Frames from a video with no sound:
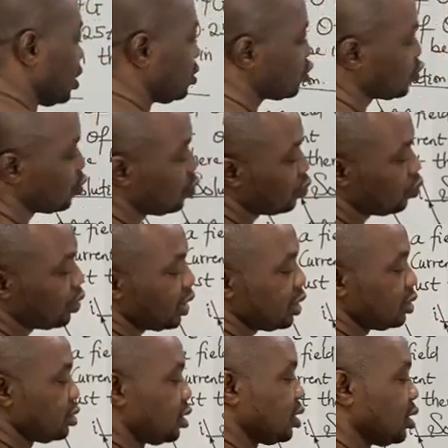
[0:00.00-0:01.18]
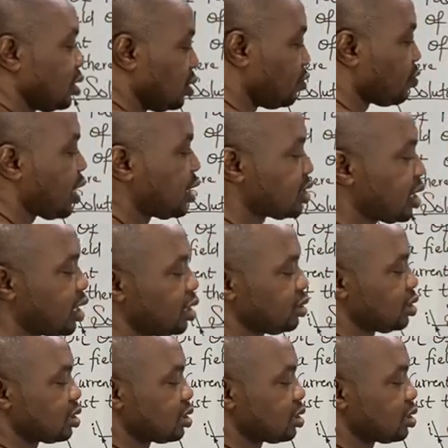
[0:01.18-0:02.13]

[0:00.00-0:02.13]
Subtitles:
so when the right hand